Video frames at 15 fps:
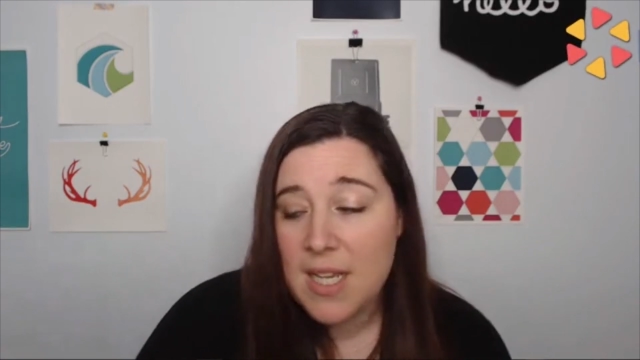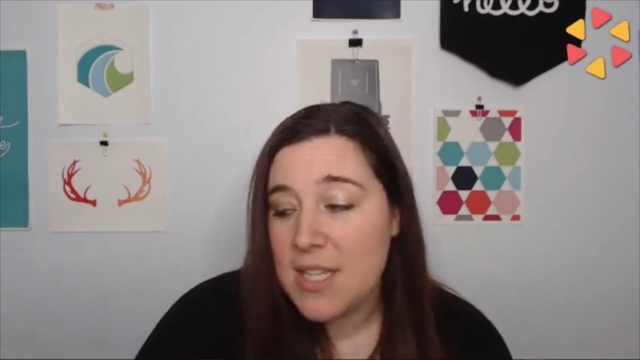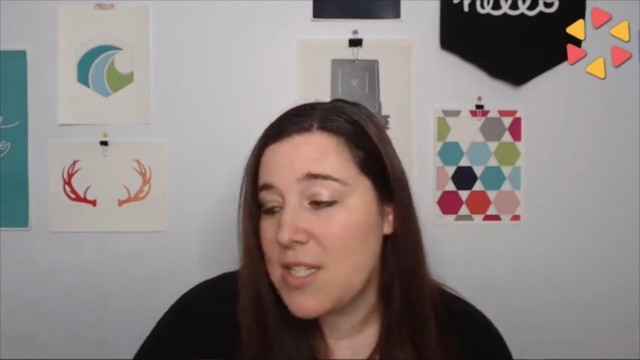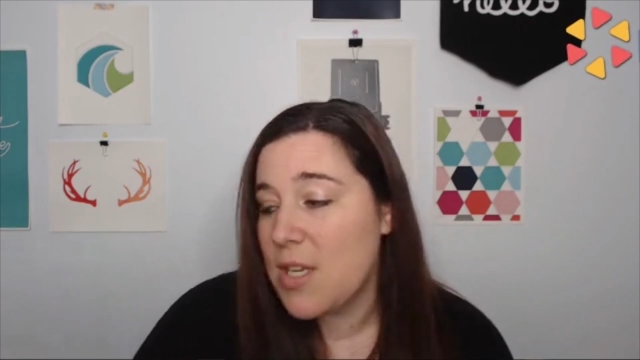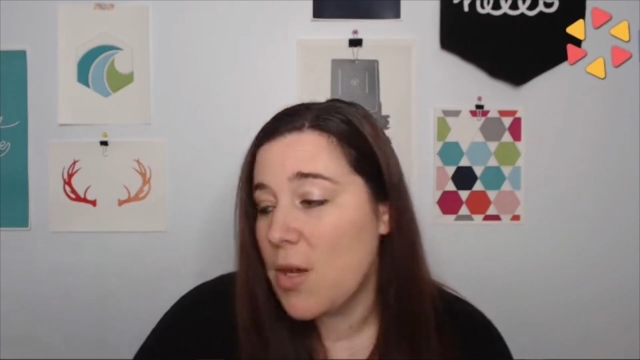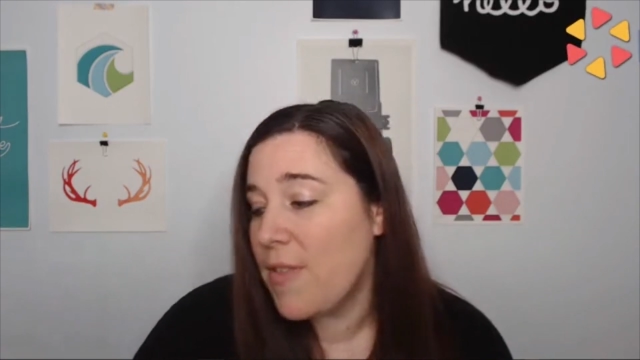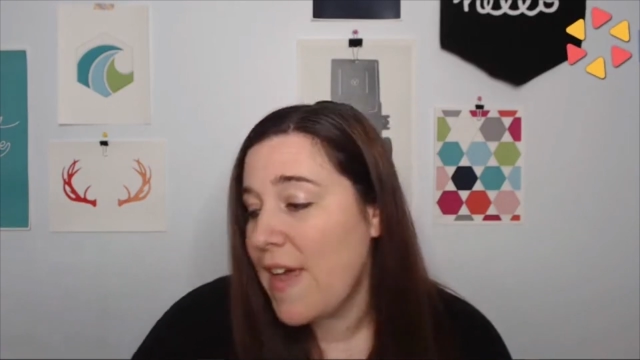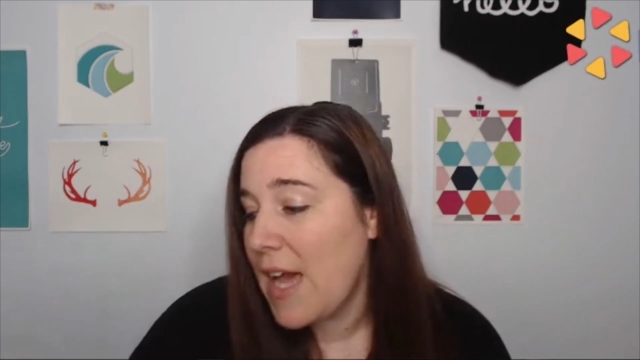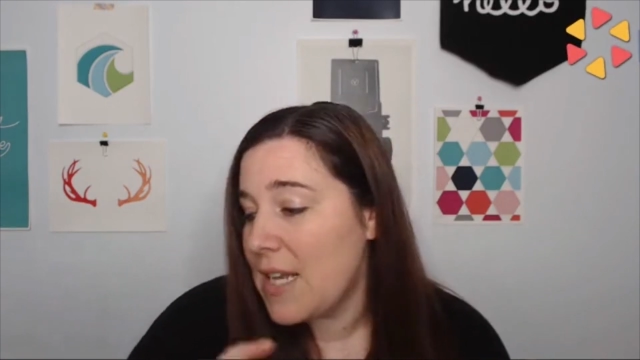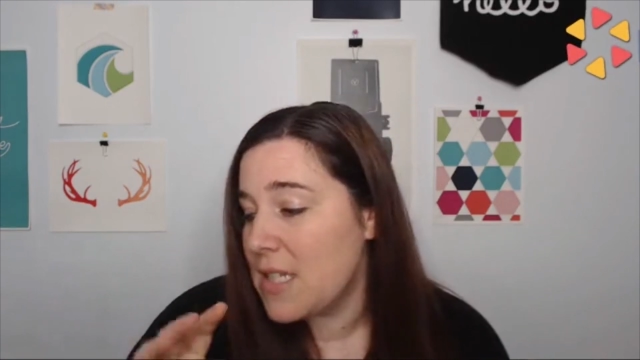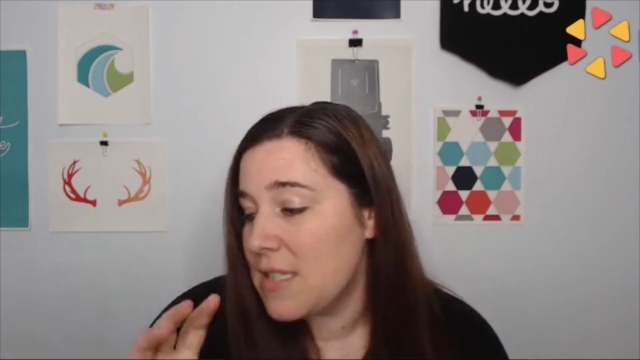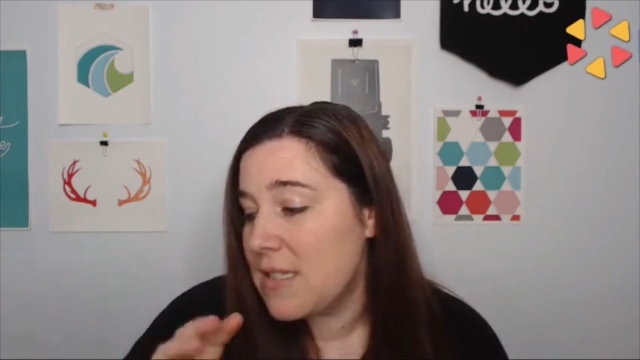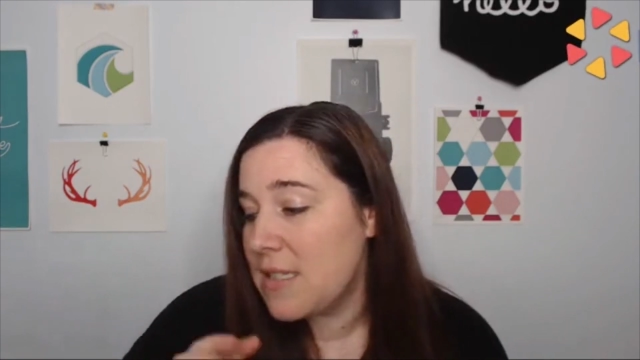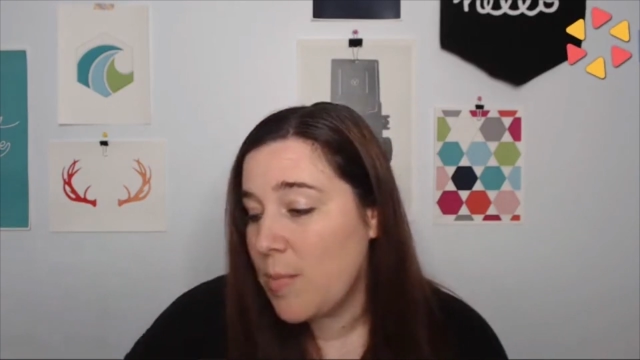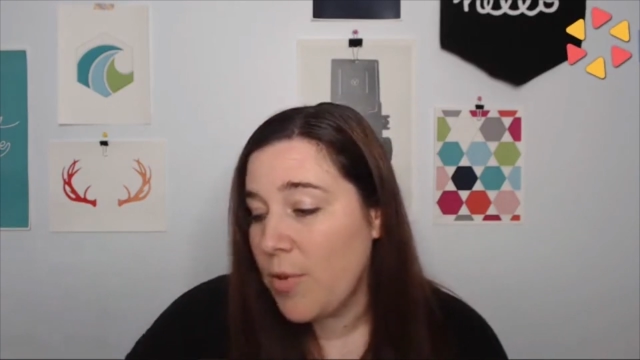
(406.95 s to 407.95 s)
So
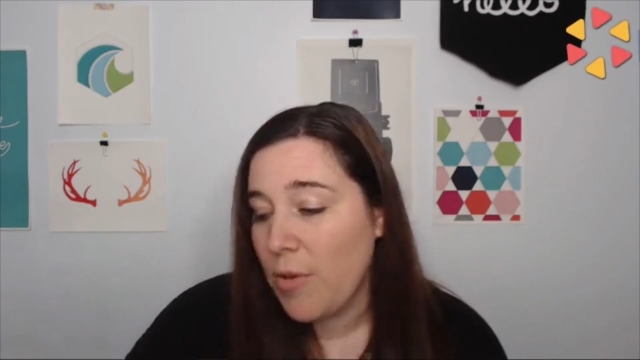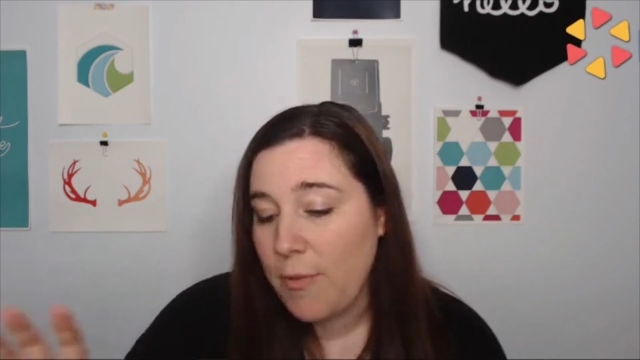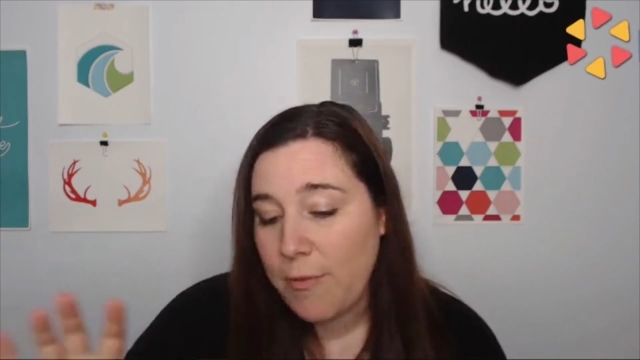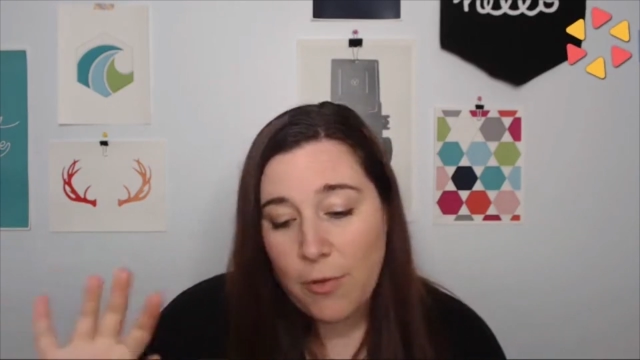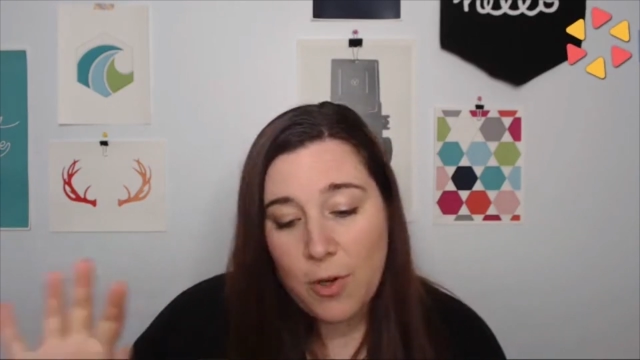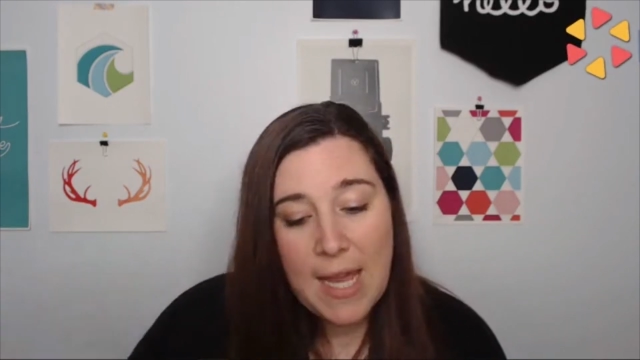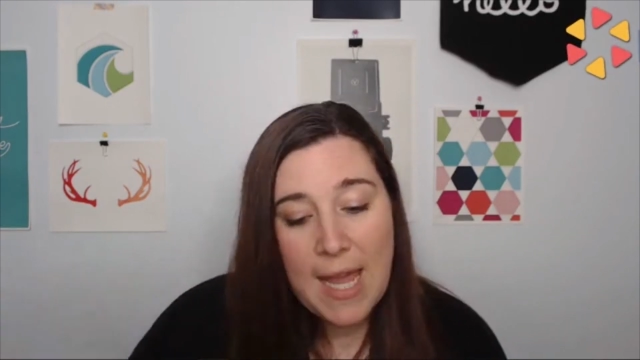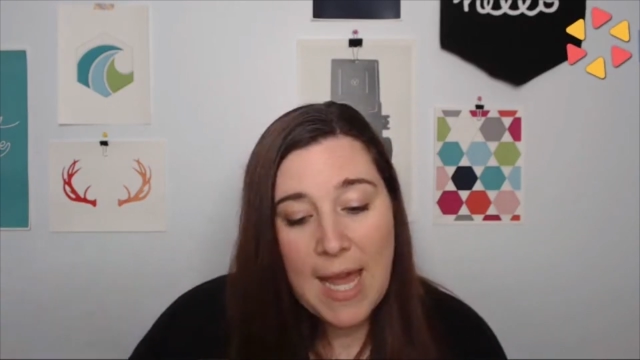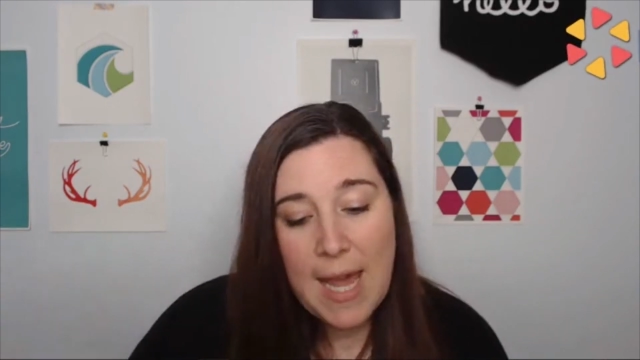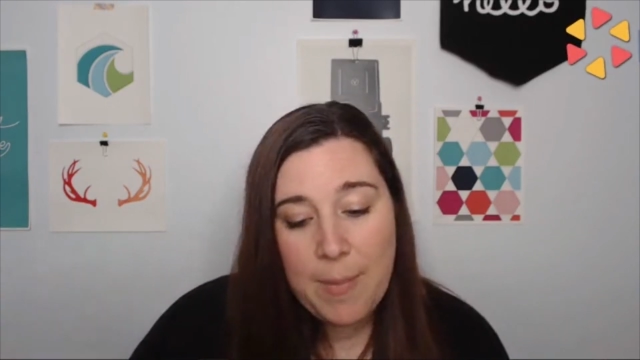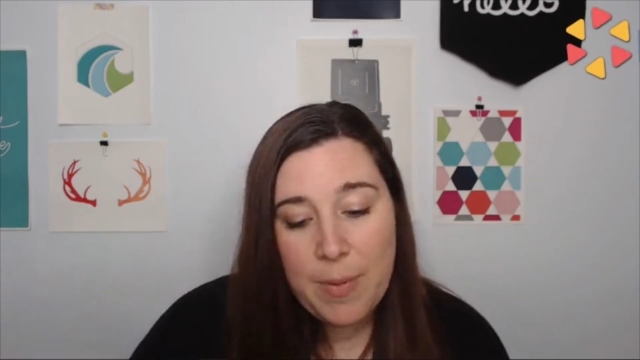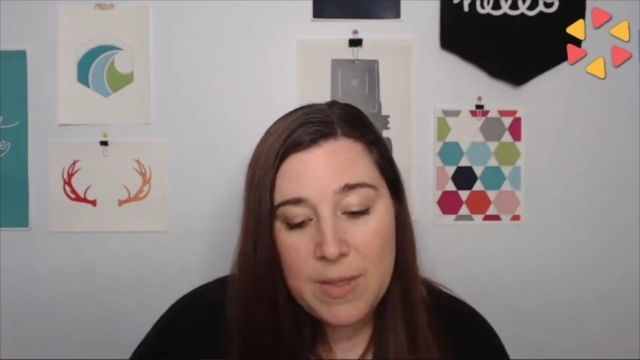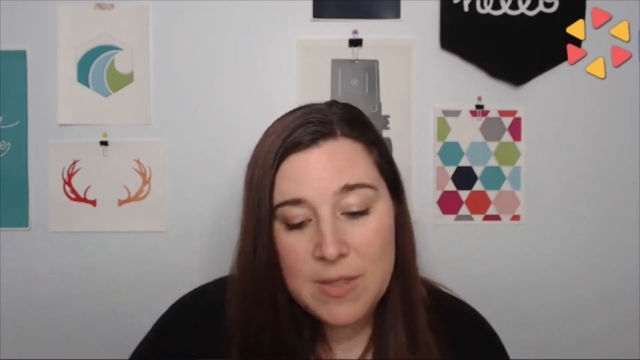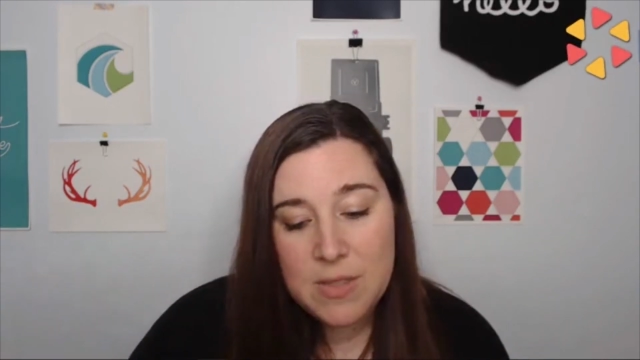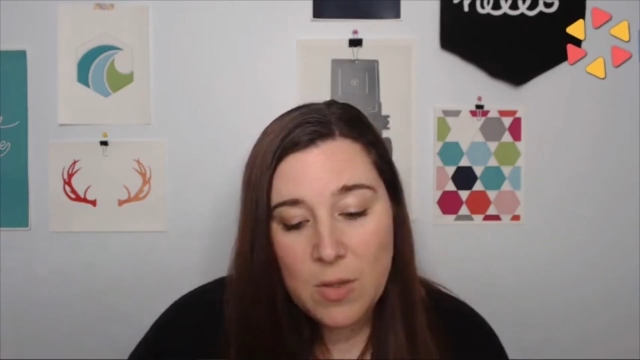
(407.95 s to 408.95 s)
that simple free
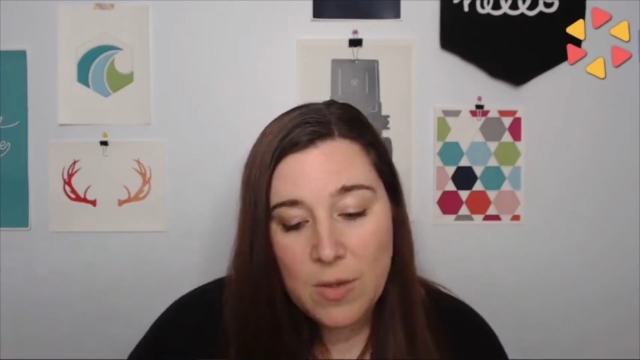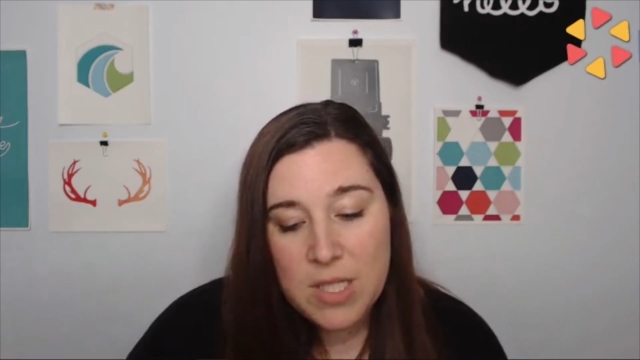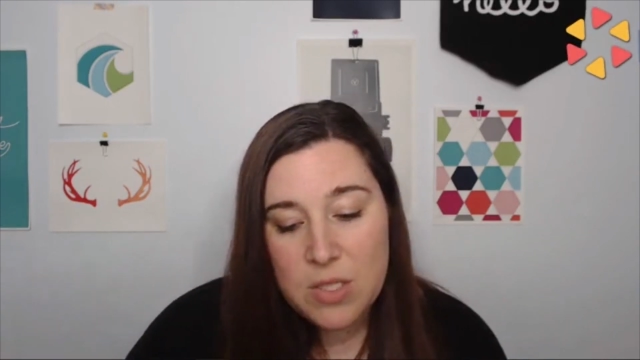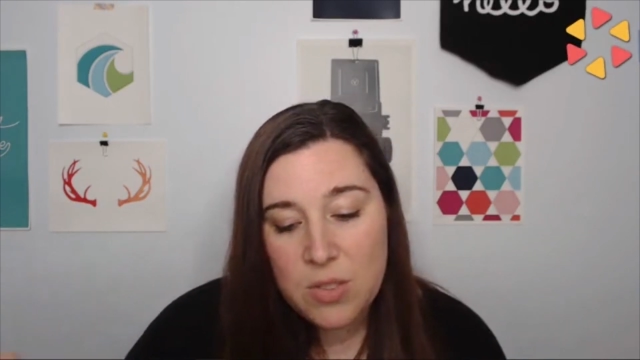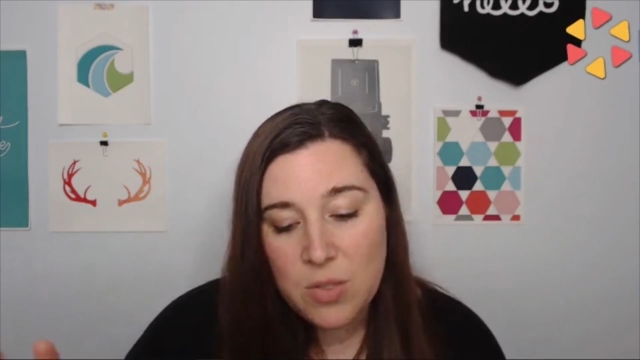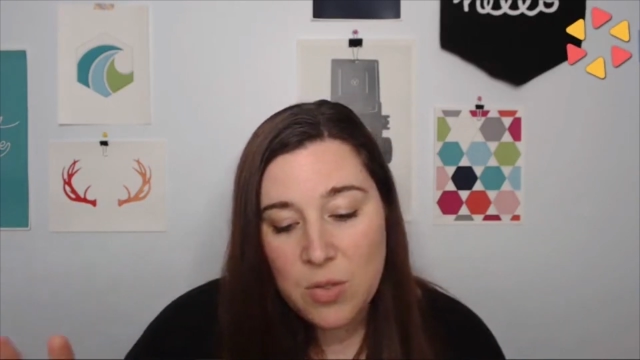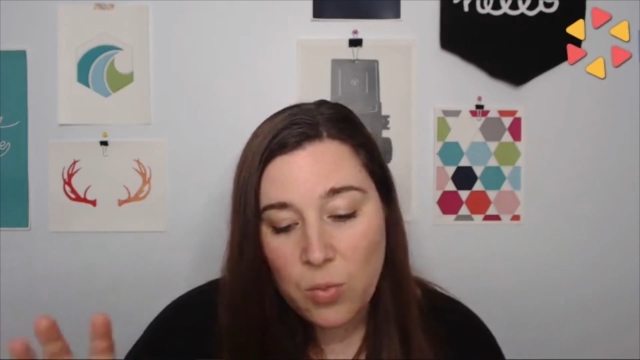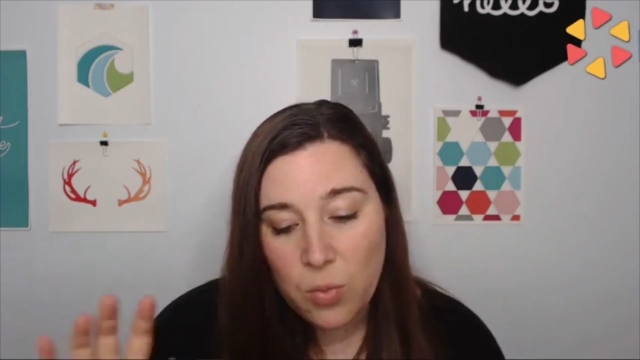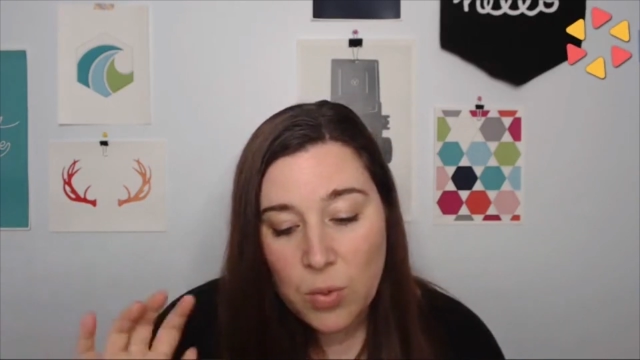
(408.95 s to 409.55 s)
app is going to